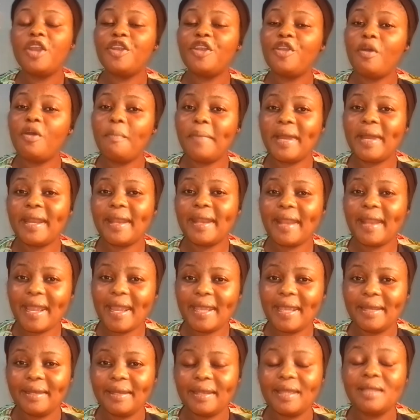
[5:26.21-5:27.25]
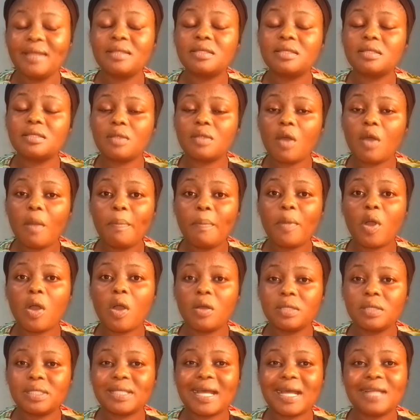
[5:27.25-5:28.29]
Number 9, it stop
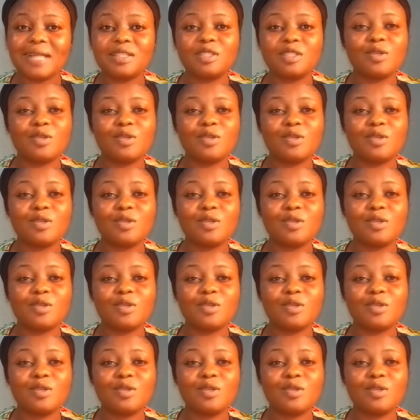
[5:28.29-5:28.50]
ulcer